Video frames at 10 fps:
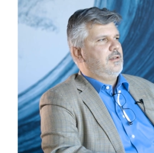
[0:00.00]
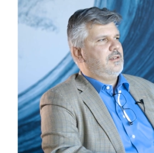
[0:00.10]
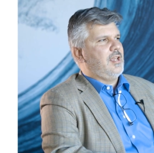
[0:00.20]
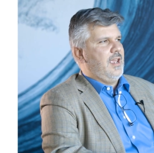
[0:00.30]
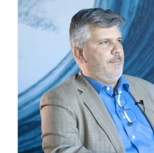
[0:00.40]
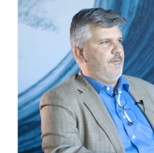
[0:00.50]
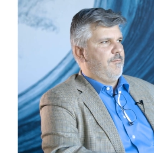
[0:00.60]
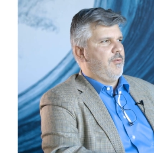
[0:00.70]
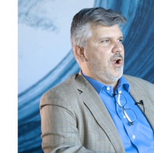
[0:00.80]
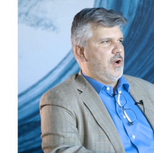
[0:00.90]
type of
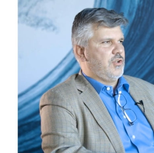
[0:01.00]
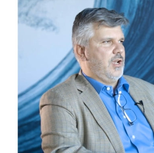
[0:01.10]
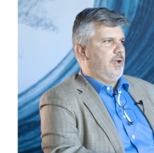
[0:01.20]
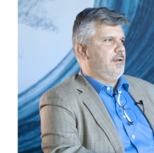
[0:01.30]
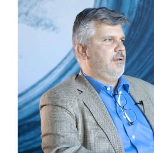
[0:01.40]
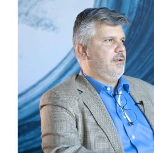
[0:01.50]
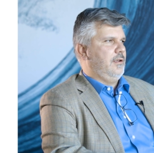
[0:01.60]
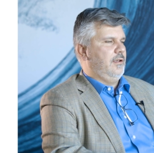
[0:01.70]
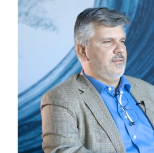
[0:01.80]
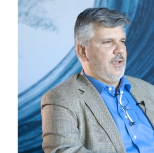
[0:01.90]
project
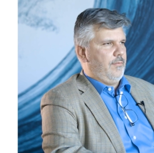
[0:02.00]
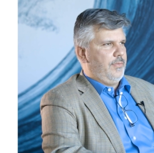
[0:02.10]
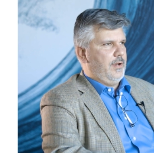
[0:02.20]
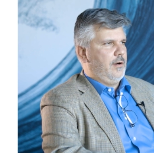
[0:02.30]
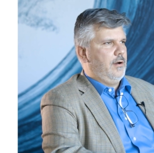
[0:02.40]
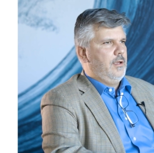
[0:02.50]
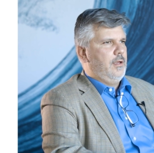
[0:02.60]
is out there.